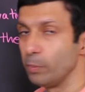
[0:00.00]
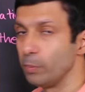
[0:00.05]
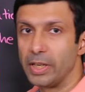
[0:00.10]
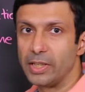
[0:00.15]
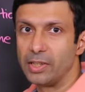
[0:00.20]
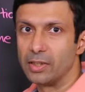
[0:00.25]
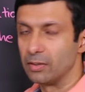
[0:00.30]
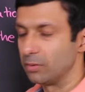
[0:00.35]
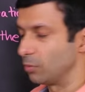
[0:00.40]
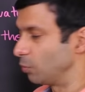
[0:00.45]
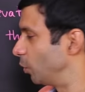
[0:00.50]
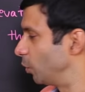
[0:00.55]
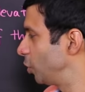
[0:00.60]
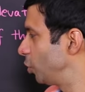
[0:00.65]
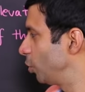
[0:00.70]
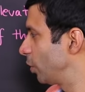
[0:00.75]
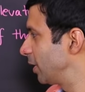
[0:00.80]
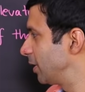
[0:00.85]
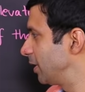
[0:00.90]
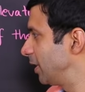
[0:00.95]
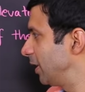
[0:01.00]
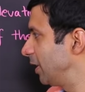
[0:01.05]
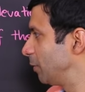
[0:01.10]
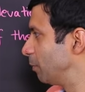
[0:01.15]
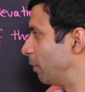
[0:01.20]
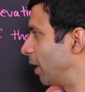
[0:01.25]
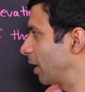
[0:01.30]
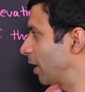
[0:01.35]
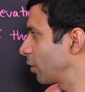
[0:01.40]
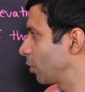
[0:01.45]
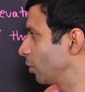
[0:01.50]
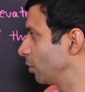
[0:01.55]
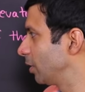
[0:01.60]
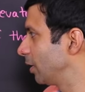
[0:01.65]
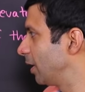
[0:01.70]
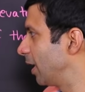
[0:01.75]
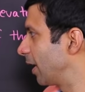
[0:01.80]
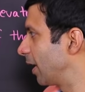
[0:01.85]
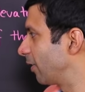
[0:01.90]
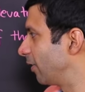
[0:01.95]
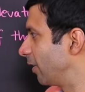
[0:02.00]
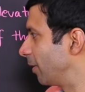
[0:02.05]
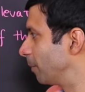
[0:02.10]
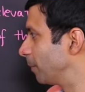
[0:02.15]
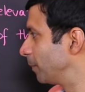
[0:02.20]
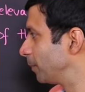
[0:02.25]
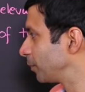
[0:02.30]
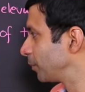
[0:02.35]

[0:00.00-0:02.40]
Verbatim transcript: meter, which you can see is marked on the diagram.